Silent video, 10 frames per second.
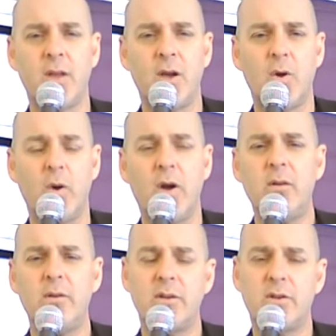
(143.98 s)
Well,
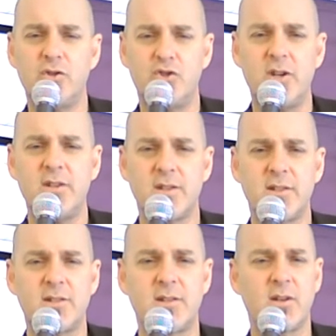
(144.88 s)
Jesus
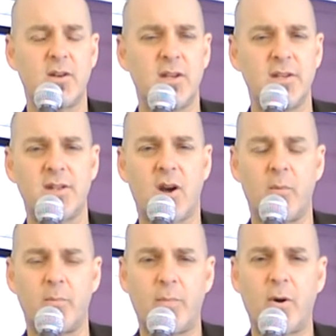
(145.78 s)
is our
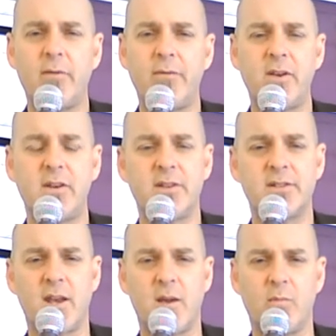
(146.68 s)
perfect
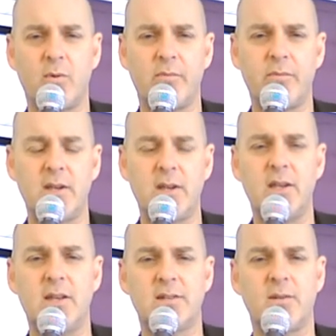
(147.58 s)
example. He is
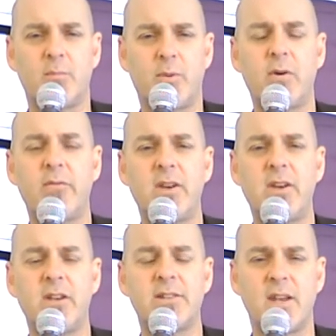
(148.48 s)
the perfect
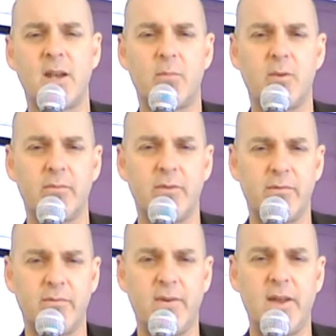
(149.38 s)
example of the
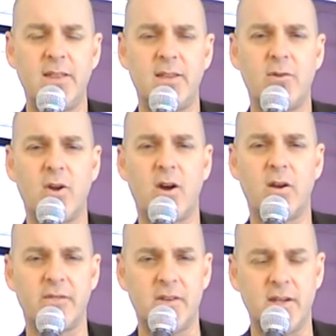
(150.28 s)
faith of God on the
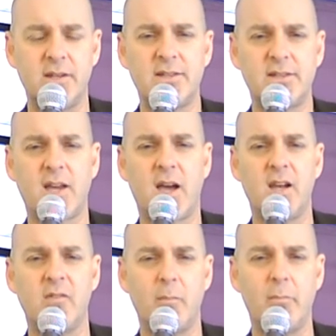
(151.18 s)
inside of a
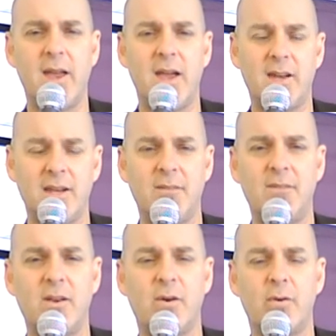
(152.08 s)
man in the
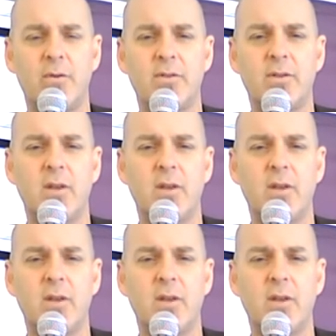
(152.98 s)
earth